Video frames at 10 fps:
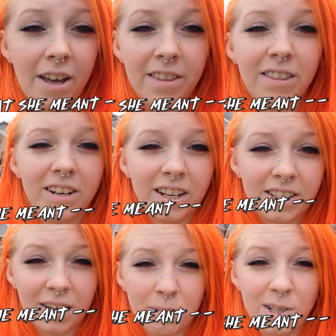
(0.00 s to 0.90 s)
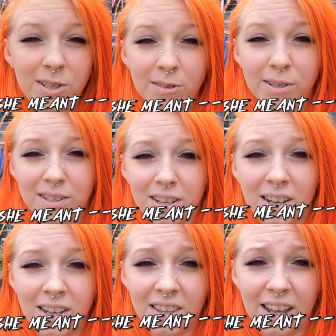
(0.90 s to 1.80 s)
I think the next thing I'm going to do is
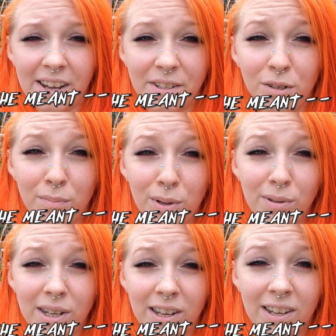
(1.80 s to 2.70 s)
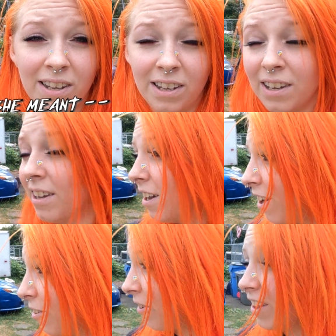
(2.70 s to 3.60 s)
the axle boot
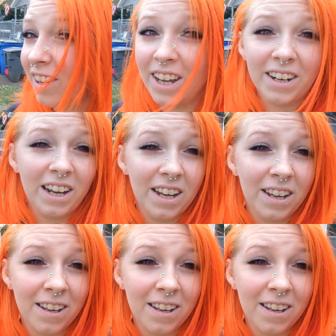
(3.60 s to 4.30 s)
on the red line